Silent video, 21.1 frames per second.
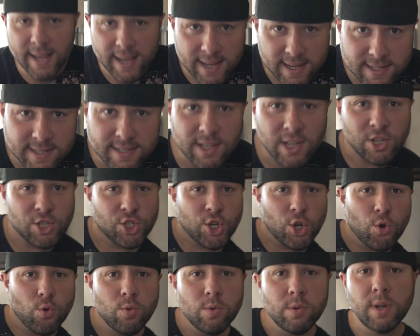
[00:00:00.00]
is
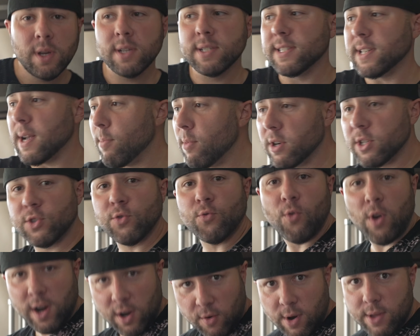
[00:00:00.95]
June, summer's
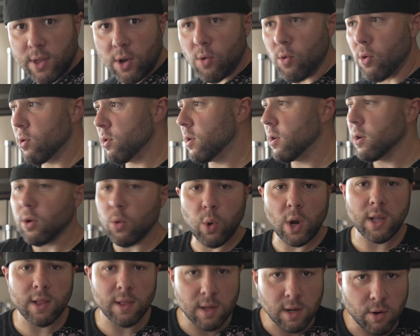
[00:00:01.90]
right around the corner,
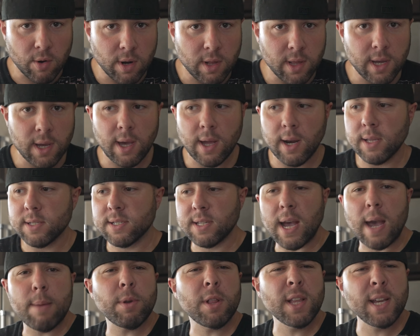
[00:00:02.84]
quite literally, and it's
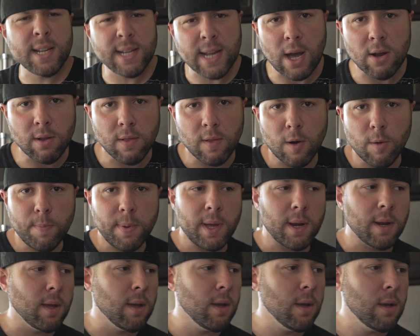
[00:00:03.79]
time to lean down a little
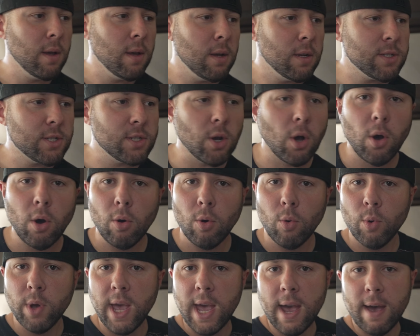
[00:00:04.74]
bit. So
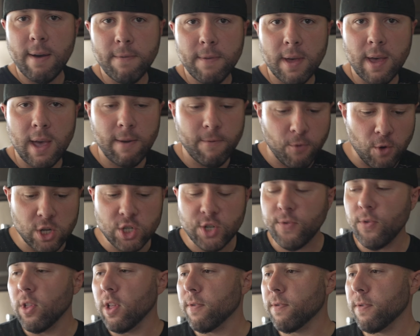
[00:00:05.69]
we have a fridge
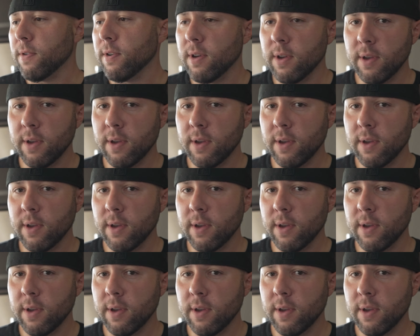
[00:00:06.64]
full of